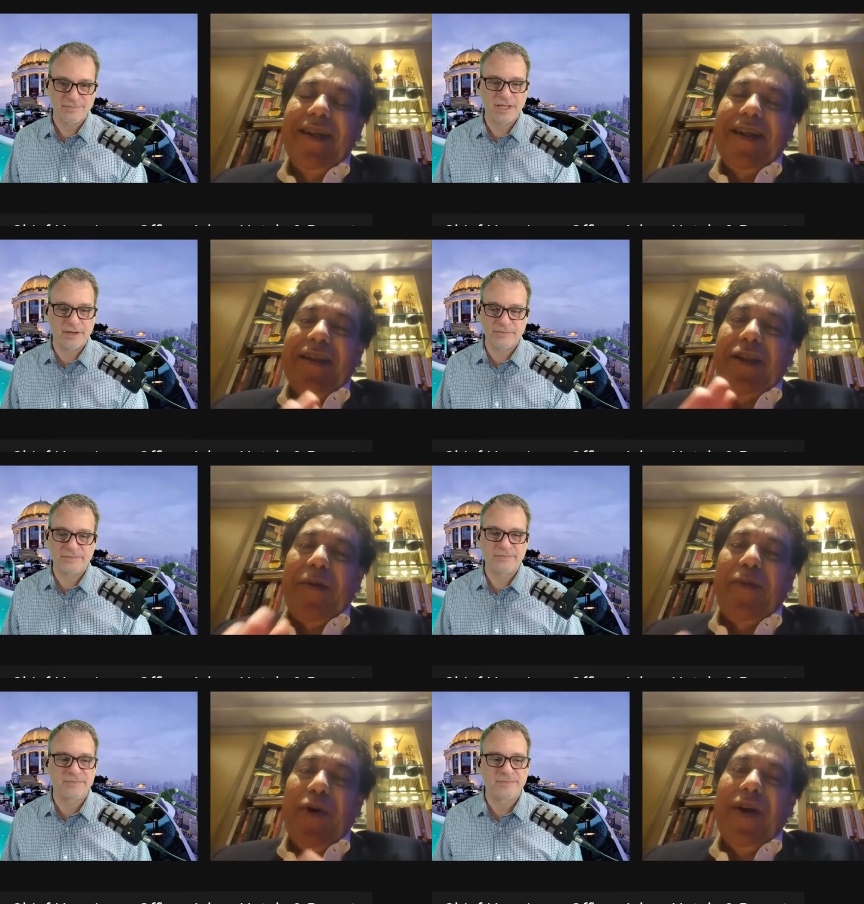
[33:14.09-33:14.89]
Speaker 1: Yep.
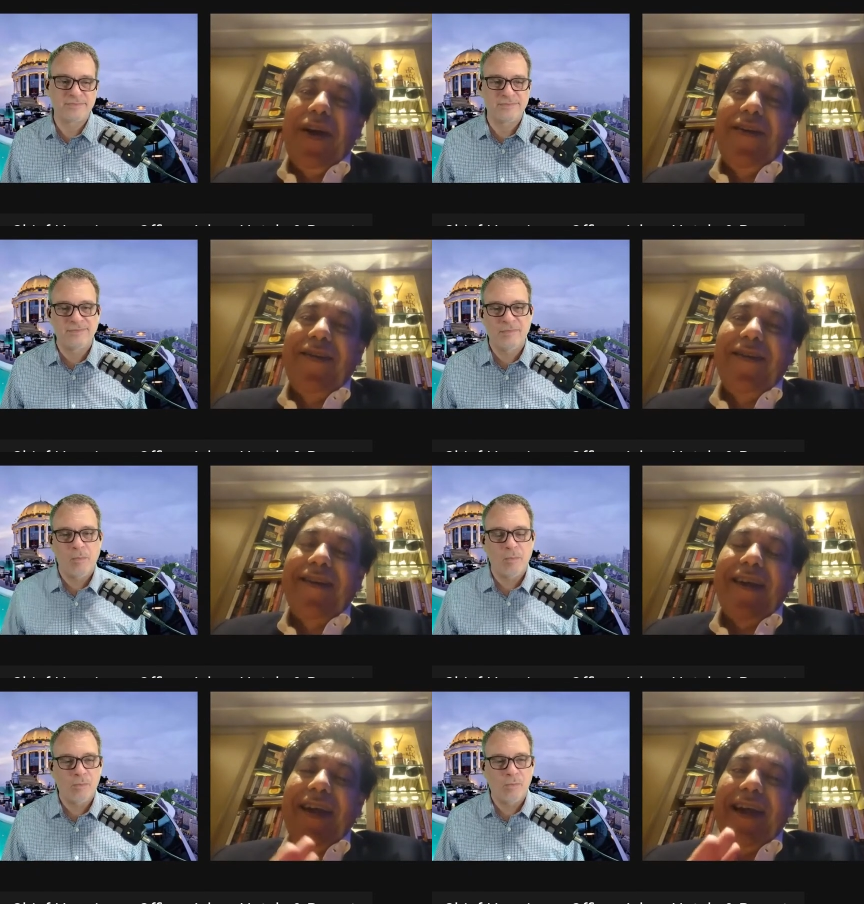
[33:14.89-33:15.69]
The book
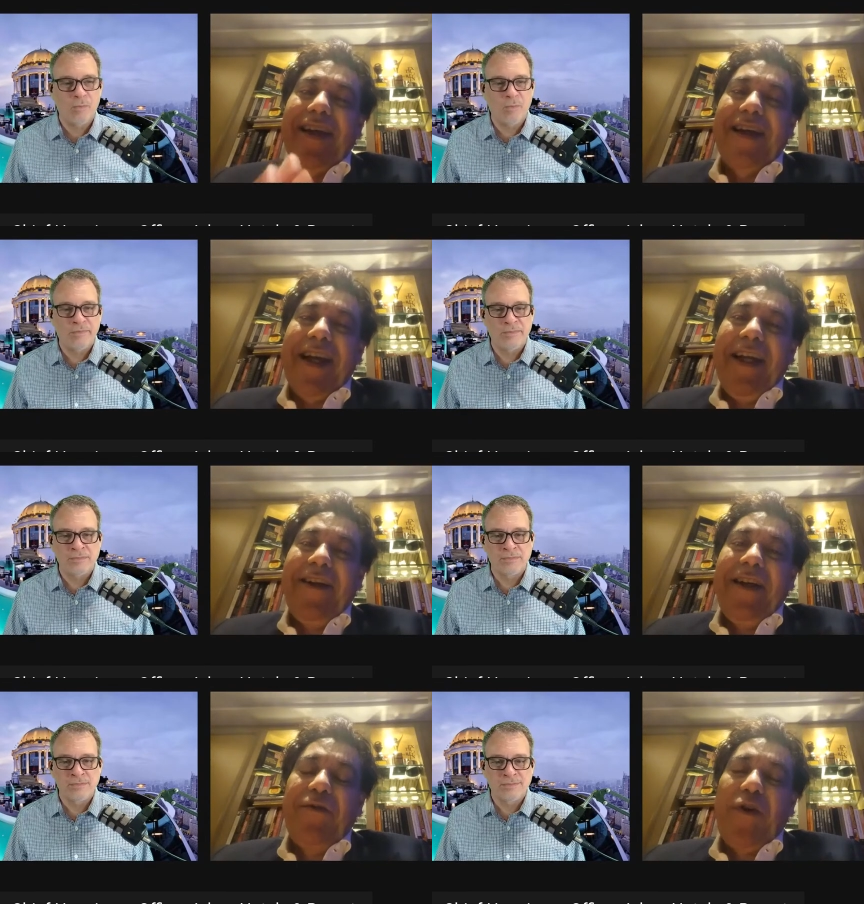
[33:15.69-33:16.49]
is a
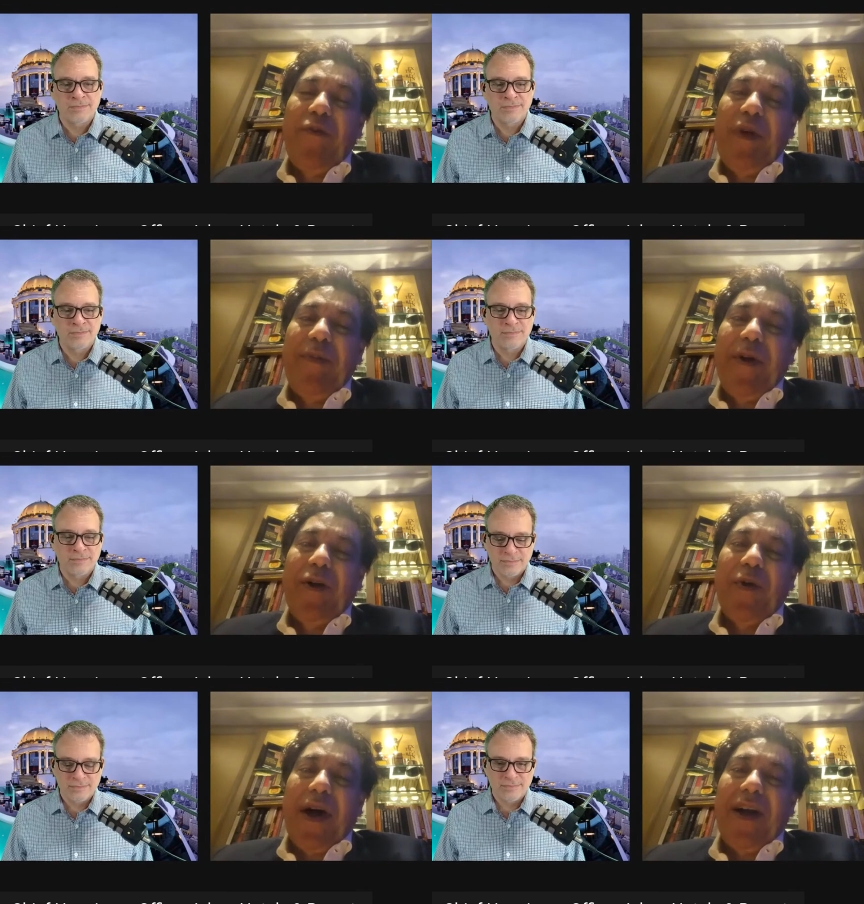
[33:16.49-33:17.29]
great read for
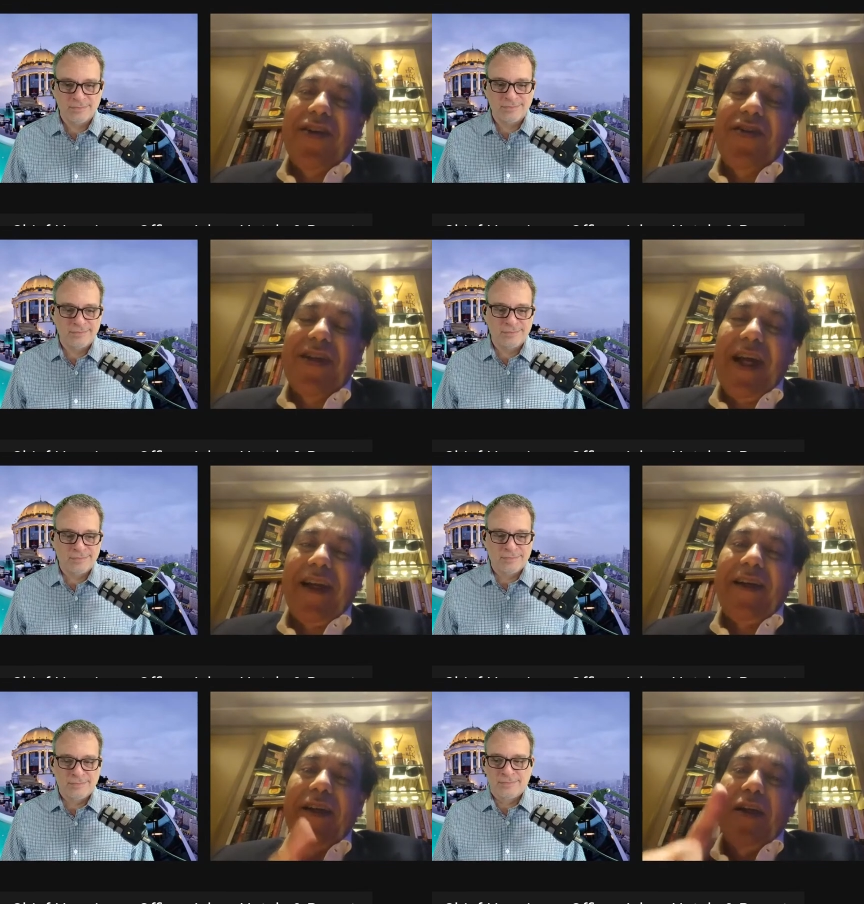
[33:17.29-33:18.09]
people to
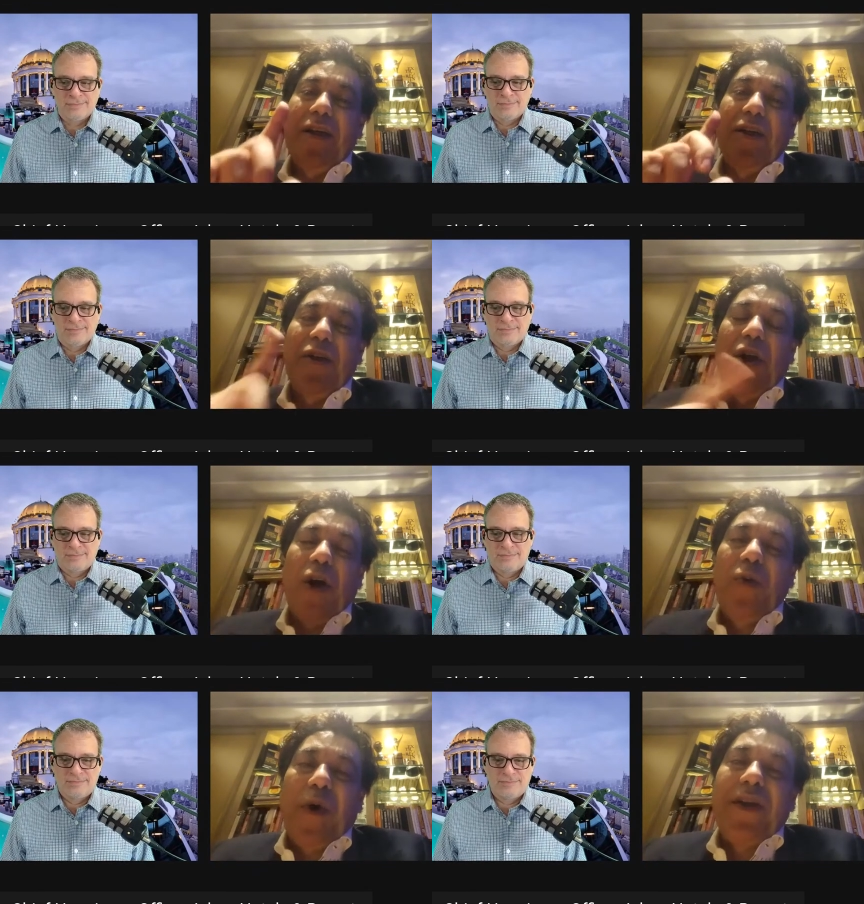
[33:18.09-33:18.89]
understand
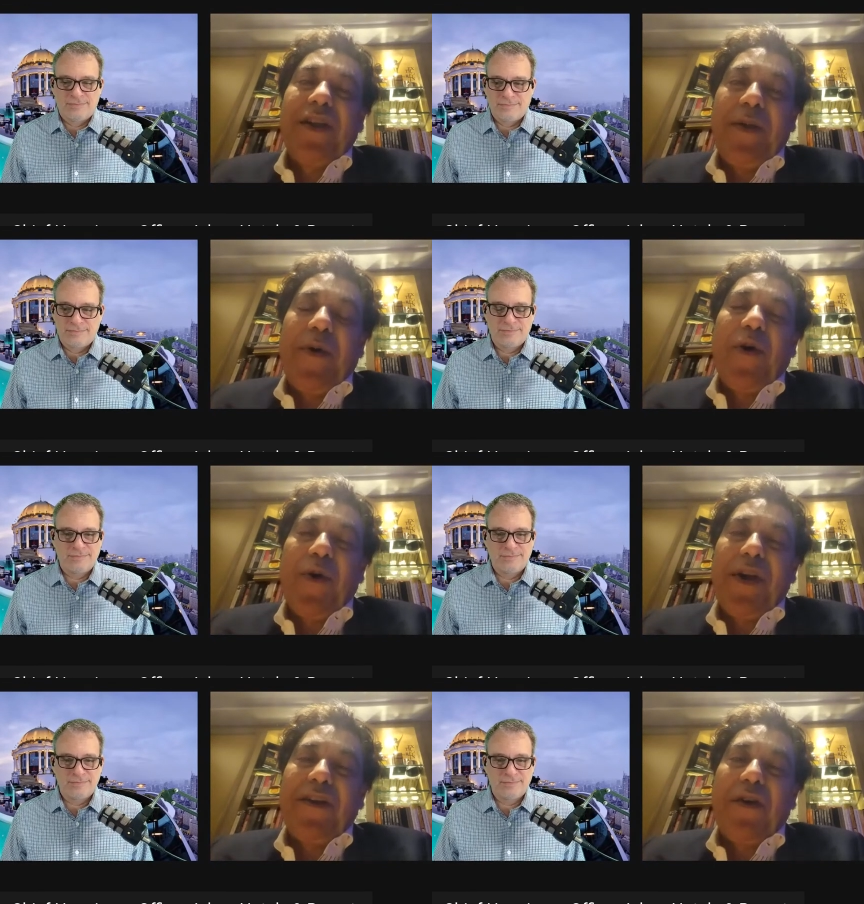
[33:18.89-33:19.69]
not what Deepak
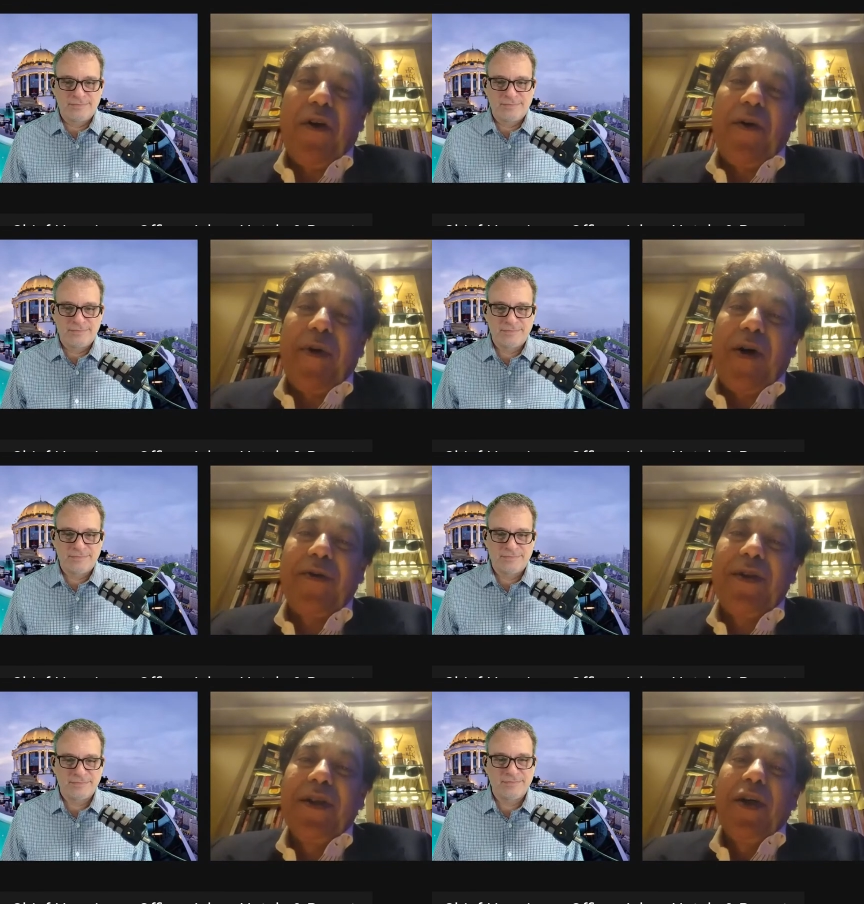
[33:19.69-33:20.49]
Ohri is all about